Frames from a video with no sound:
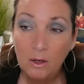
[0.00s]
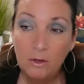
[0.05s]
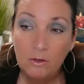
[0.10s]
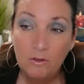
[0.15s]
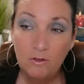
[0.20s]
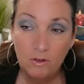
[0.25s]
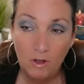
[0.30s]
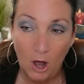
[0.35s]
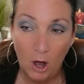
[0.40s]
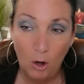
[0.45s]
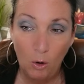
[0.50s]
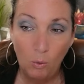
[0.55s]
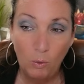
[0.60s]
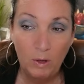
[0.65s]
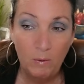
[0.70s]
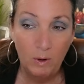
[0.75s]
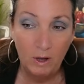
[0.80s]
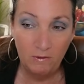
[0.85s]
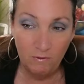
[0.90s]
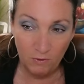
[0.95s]
So
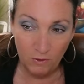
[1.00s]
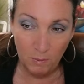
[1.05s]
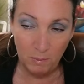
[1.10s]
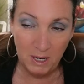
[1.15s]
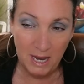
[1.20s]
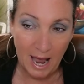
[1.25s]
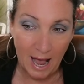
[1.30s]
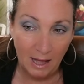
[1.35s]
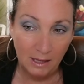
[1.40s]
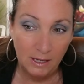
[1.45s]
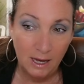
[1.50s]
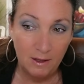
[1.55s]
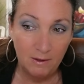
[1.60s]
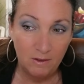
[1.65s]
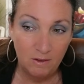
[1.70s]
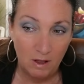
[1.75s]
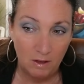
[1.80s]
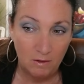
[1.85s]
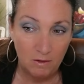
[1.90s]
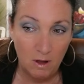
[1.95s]
we went from
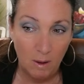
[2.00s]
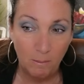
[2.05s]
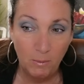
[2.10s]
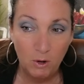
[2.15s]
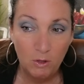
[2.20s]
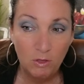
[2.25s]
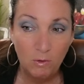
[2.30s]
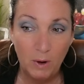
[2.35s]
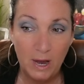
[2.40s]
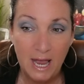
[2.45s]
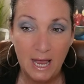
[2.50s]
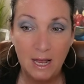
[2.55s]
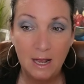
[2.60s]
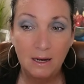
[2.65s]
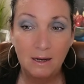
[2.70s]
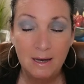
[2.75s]
Dallas as number 3.